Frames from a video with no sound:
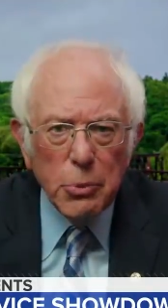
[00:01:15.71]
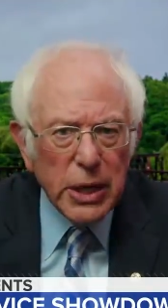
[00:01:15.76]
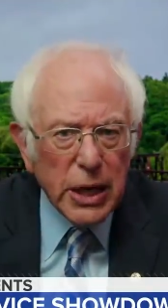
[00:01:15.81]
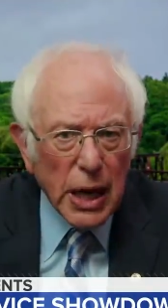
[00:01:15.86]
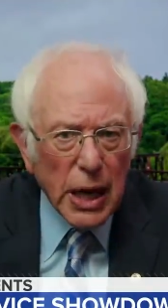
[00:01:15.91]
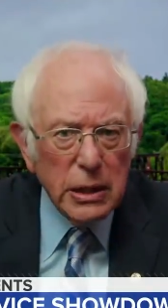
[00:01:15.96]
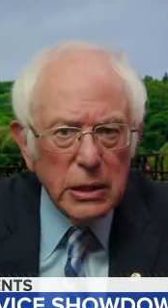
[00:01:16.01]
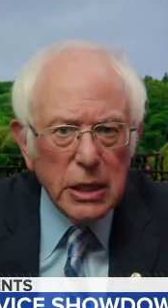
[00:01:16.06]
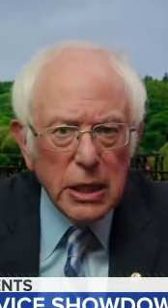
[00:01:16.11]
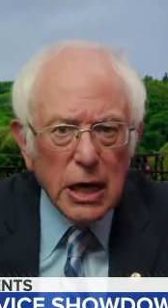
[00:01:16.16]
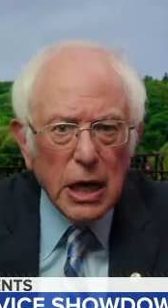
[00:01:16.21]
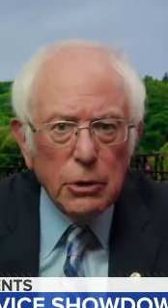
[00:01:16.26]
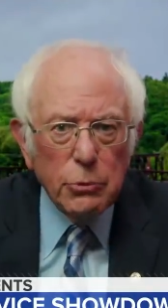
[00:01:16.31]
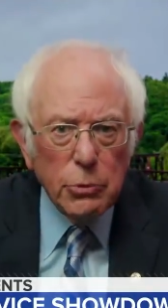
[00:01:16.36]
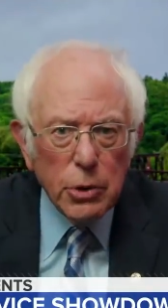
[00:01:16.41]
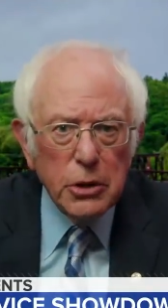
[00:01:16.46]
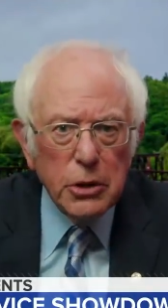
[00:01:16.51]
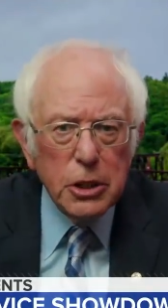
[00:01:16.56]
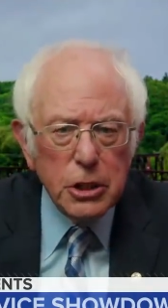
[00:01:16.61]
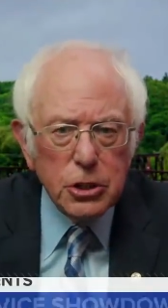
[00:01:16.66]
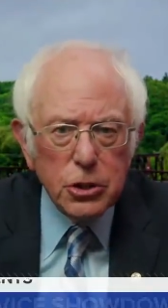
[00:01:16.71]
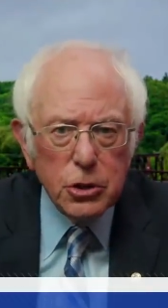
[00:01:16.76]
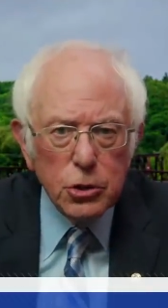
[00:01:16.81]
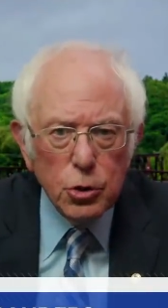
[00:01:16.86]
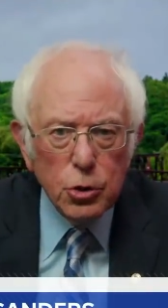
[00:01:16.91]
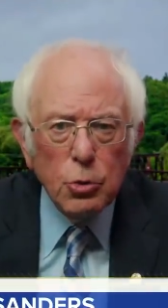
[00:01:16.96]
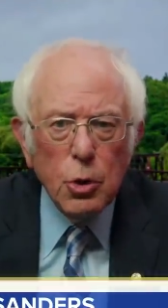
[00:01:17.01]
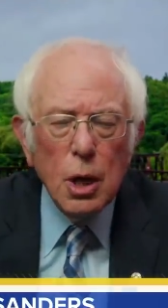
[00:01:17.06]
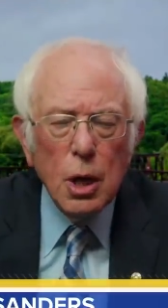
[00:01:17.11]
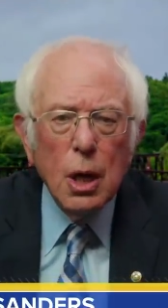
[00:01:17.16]
we can to get rid of this
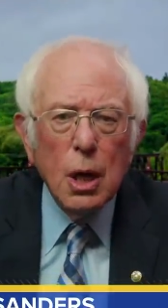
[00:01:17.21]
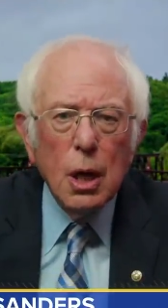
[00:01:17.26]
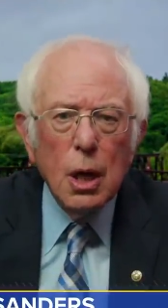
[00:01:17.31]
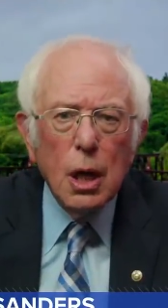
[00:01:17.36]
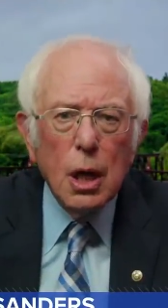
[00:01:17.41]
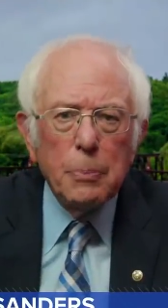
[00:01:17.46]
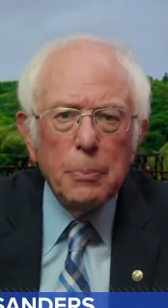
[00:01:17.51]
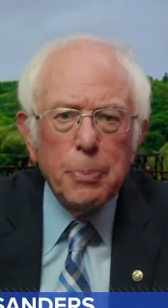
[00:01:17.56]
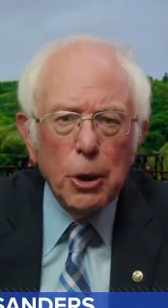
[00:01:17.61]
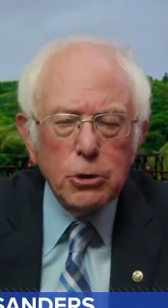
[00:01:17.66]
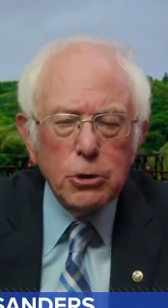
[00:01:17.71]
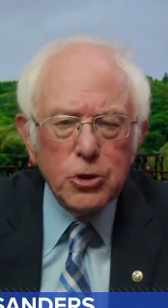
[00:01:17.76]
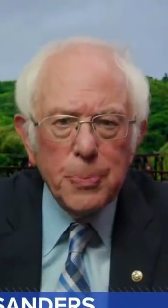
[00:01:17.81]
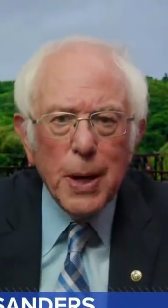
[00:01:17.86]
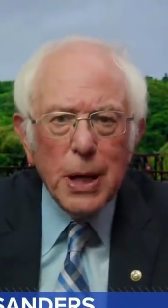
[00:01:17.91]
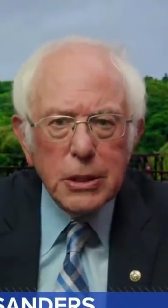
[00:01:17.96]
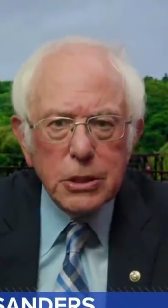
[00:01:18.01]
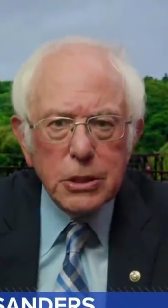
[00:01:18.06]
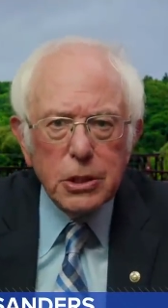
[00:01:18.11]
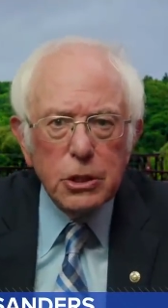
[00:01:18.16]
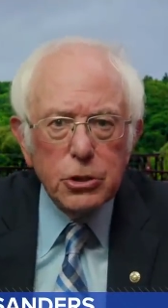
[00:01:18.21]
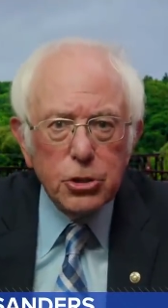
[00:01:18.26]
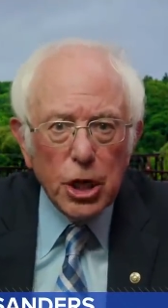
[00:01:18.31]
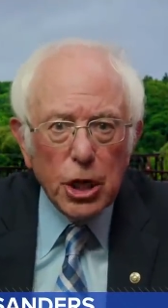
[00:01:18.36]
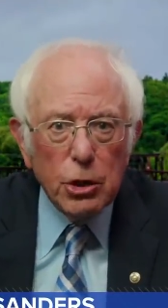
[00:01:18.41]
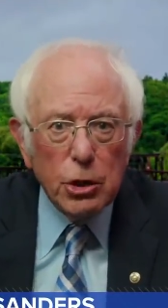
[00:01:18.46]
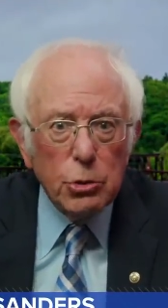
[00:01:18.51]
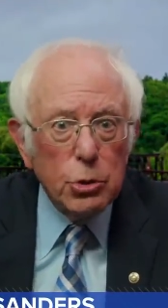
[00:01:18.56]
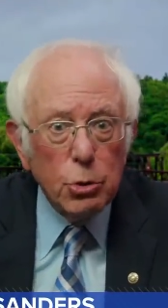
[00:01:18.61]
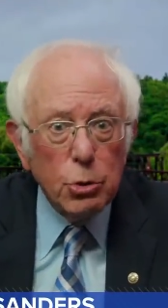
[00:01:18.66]
new Postmaster
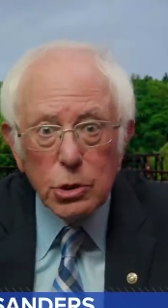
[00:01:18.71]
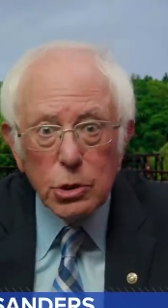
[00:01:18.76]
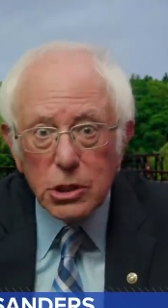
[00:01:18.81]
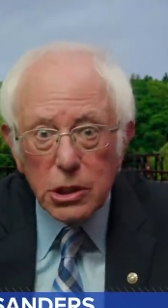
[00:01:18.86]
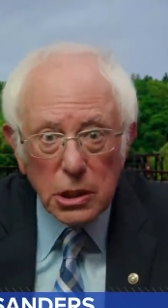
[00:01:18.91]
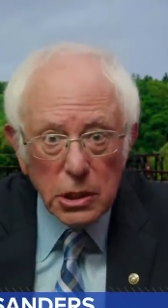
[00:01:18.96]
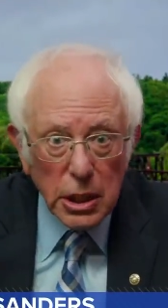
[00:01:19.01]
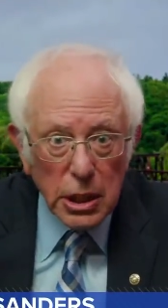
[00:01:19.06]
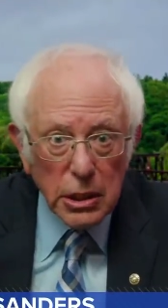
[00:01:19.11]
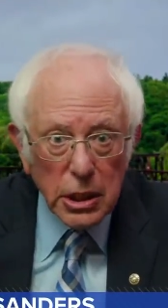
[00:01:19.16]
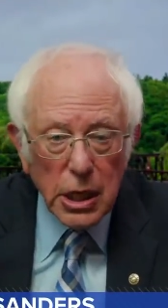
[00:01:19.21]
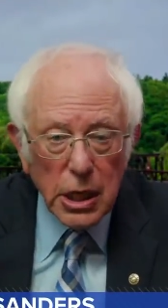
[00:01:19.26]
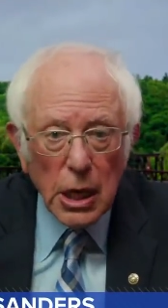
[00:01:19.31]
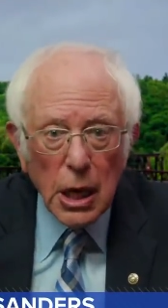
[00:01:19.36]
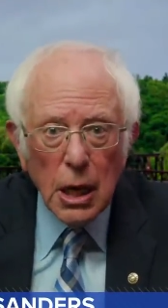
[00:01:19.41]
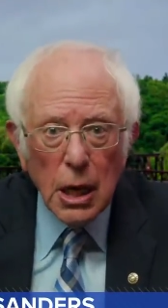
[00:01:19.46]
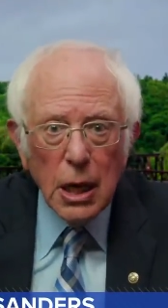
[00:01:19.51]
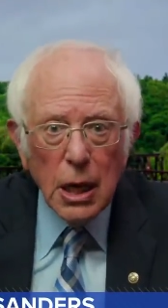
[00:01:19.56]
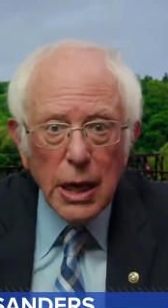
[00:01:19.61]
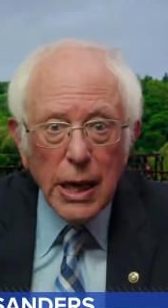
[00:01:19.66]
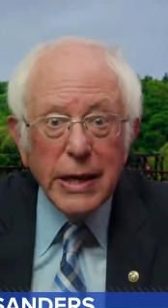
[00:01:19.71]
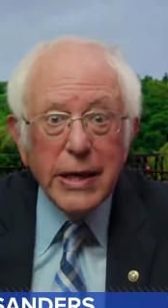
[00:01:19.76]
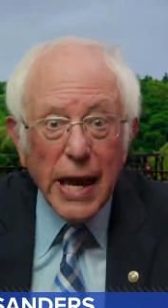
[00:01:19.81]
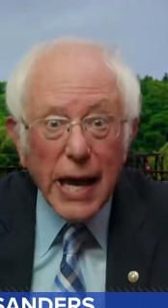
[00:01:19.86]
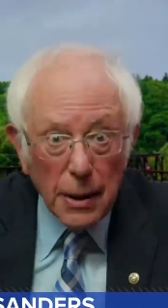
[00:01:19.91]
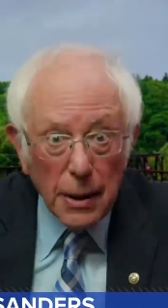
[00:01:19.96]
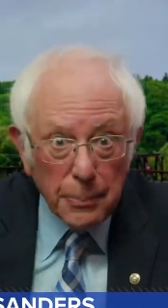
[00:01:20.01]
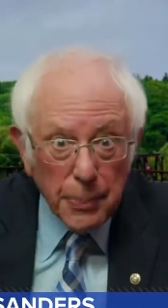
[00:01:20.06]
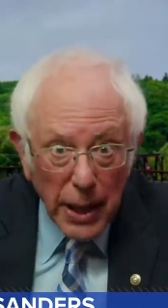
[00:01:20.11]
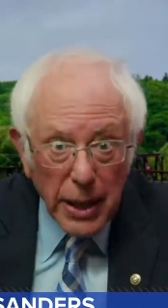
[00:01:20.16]
General, who is clearly a
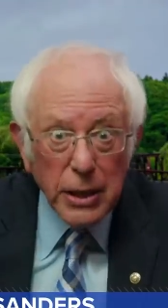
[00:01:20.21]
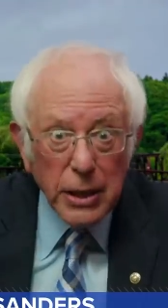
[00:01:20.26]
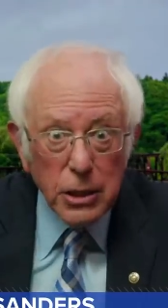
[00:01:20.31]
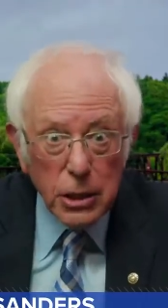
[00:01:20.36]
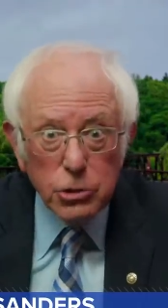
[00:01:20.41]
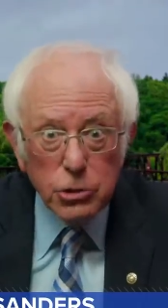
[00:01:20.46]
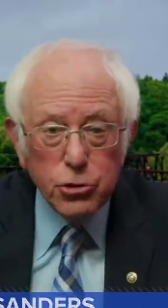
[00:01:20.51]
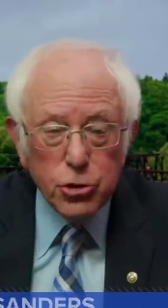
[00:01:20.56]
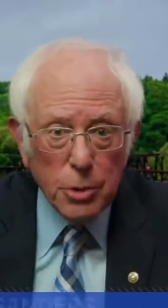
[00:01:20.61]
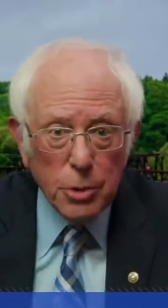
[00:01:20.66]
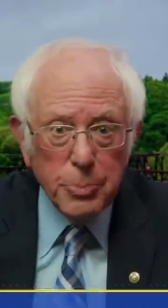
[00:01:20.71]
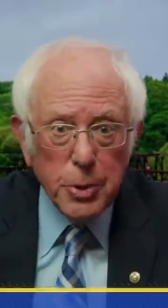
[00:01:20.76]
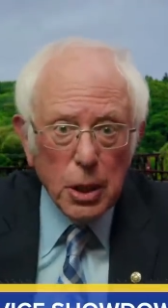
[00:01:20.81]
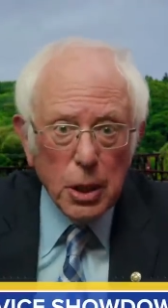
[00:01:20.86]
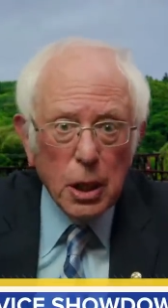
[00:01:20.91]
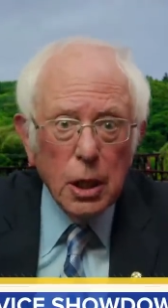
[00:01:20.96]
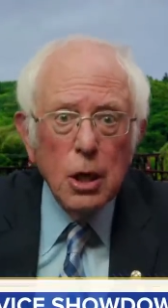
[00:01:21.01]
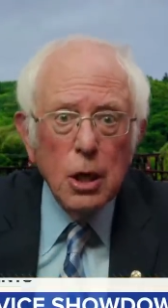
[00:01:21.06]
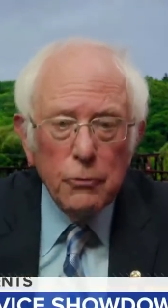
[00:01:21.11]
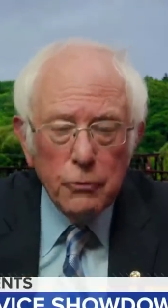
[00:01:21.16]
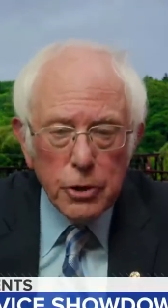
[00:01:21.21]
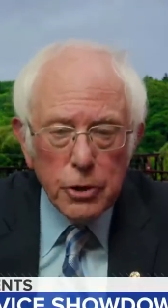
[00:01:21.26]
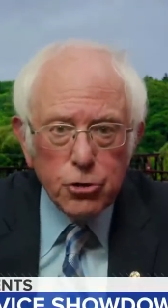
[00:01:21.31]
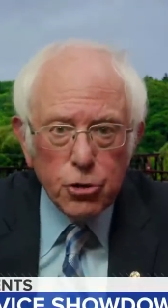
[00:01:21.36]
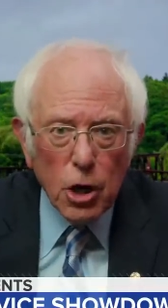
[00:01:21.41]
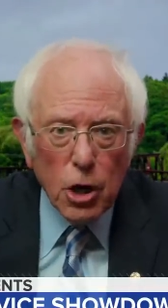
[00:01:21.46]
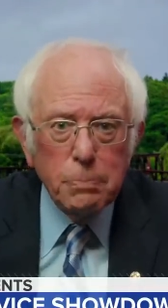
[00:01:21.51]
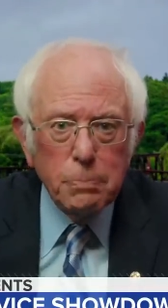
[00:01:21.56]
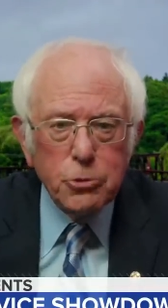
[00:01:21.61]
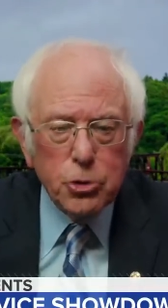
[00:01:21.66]
campaign contributor for
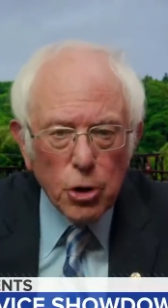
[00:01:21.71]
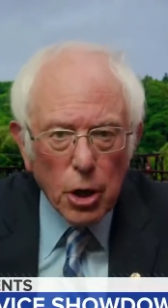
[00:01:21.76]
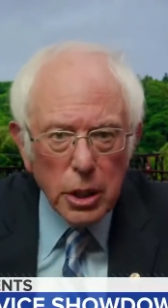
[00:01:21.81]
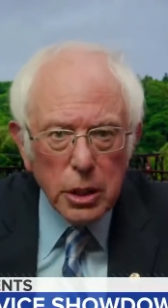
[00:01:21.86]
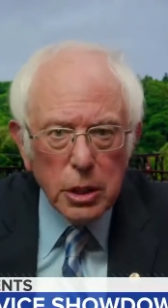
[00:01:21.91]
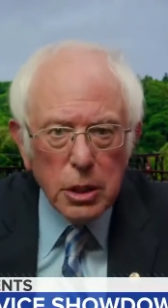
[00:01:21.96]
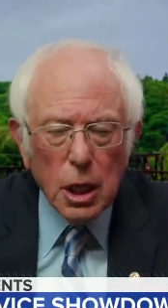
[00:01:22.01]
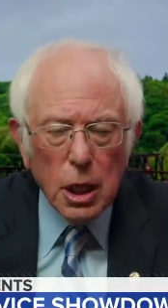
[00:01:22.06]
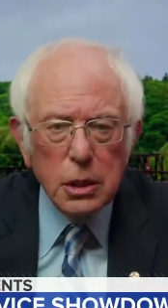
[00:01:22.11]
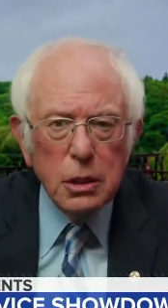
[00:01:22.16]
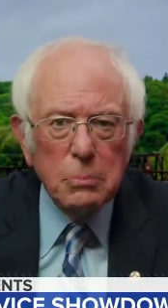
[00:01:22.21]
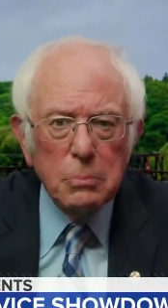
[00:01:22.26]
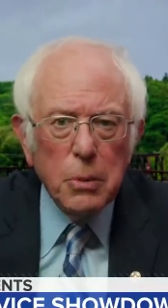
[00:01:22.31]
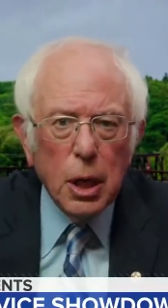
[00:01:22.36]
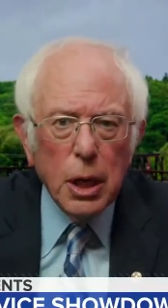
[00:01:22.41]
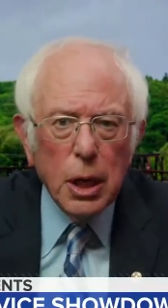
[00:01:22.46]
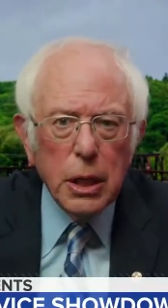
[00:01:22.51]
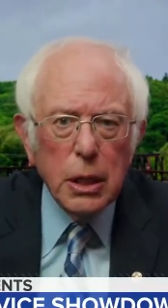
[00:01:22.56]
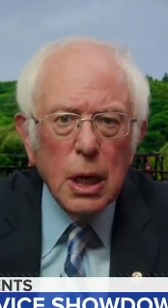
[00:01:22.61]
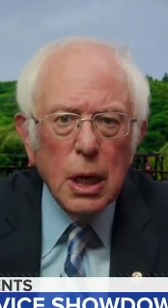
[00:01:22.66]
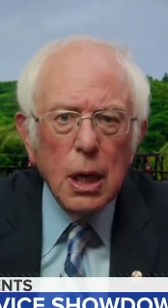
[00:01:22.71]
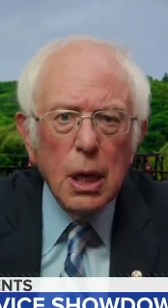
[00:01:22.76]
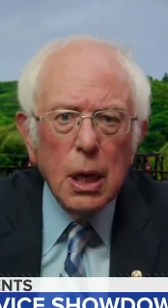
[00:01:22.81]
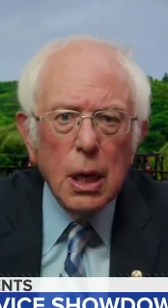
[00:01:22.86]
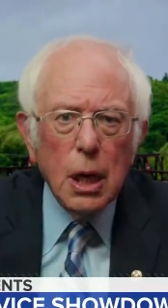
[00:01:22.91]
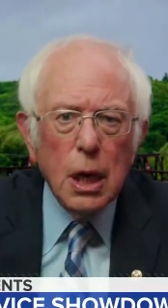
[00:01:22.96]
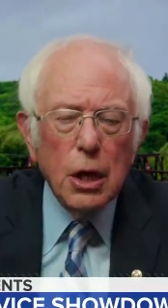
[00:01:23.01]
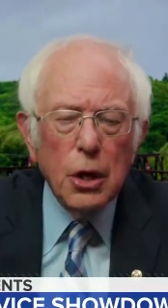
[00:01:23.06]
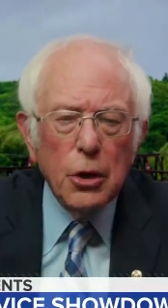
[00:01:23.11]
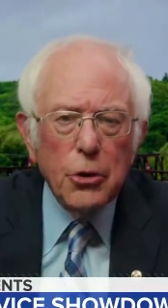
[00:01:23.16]
Trump, trying to undermine
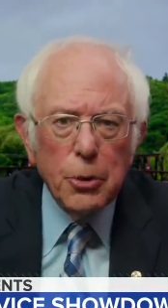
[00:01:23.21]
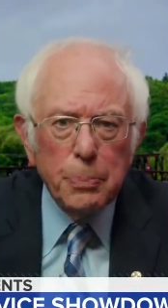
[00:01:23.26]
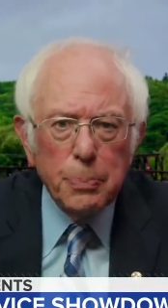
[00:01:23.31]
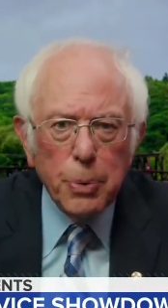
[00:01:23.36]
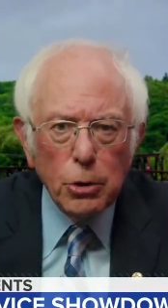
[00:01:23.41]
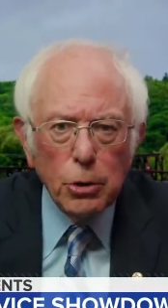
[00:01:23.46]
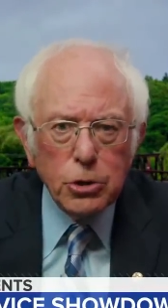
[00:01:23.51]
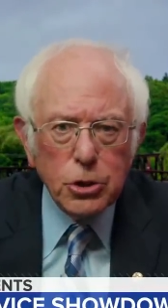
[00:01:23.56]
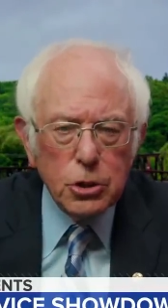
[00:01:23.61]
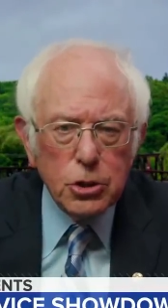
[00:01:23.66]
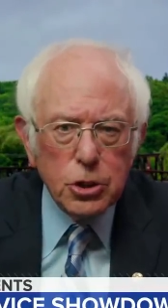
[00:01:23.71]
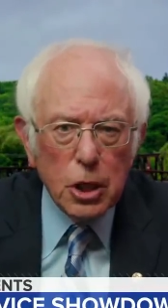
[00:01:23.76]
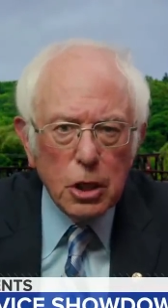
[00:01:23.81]
the Postal